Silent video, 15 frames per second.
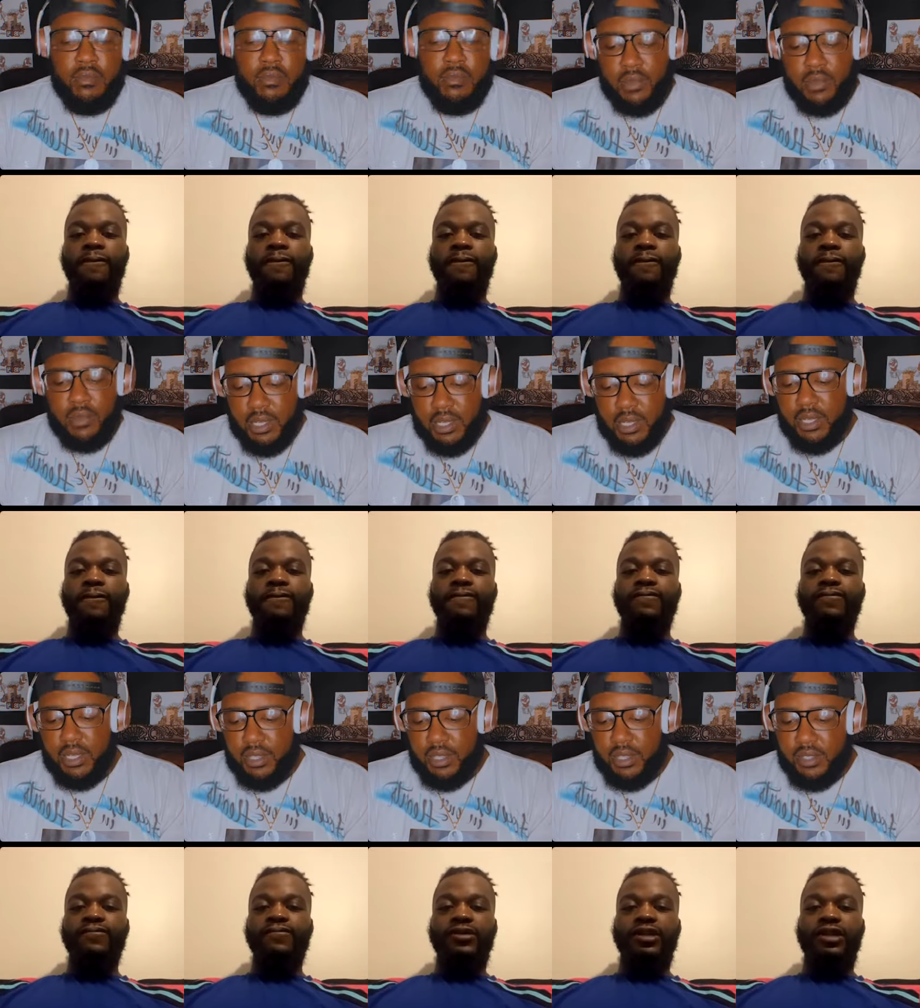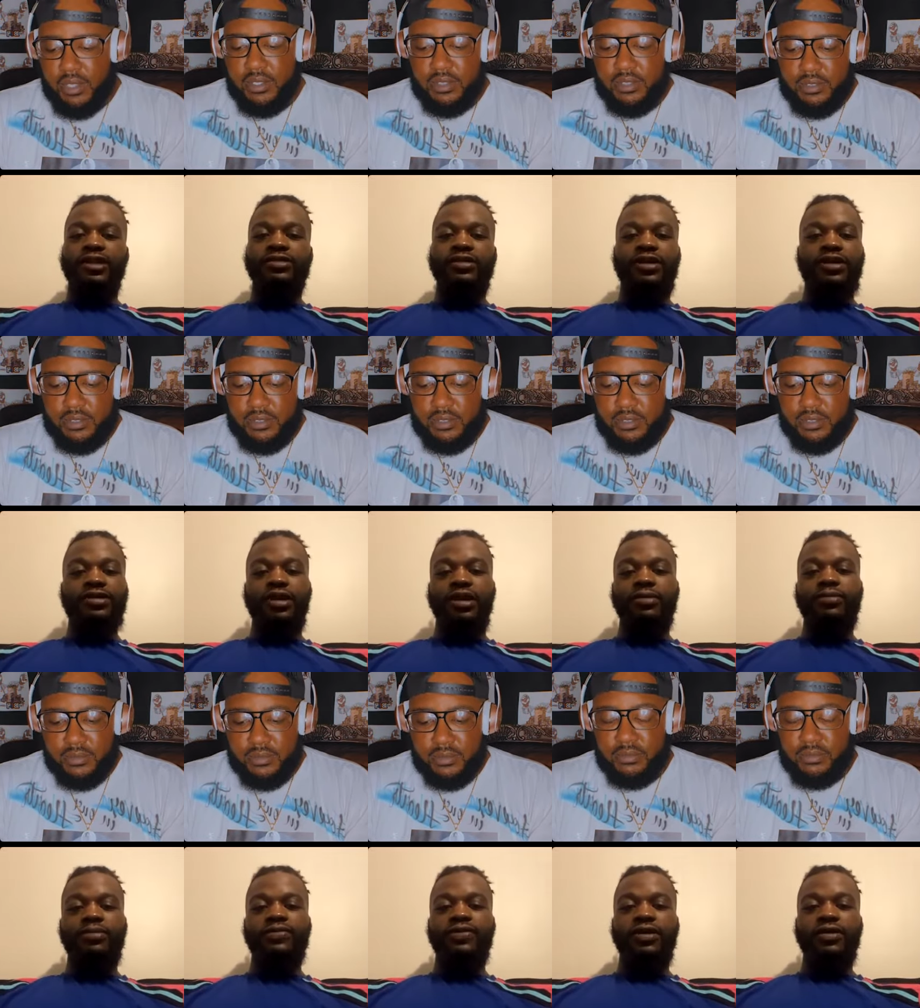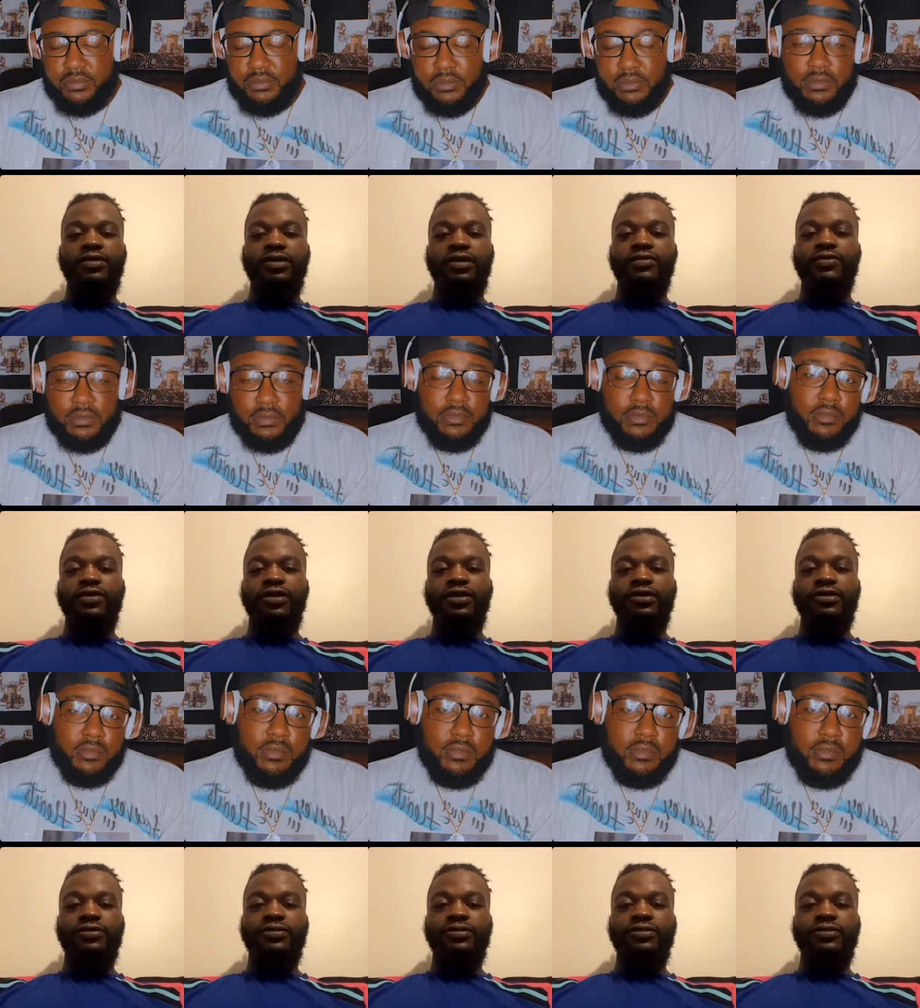Speaker 1: Uh, and that's what I try to perfect when I'm fighting.